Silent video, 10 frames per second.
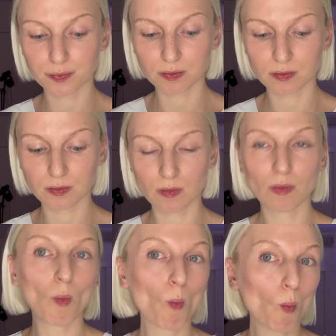
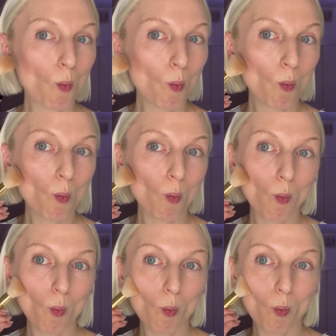
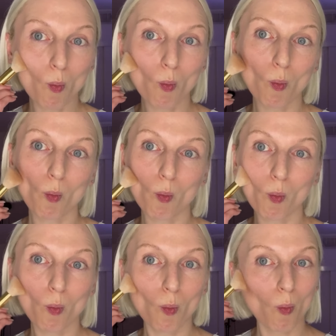
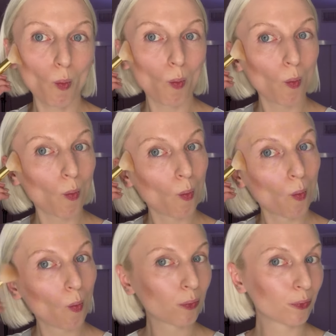
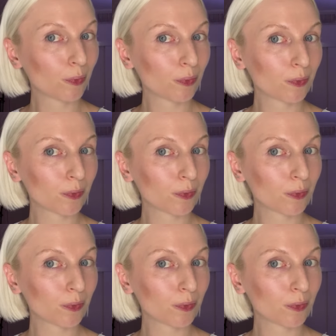(no one is talking)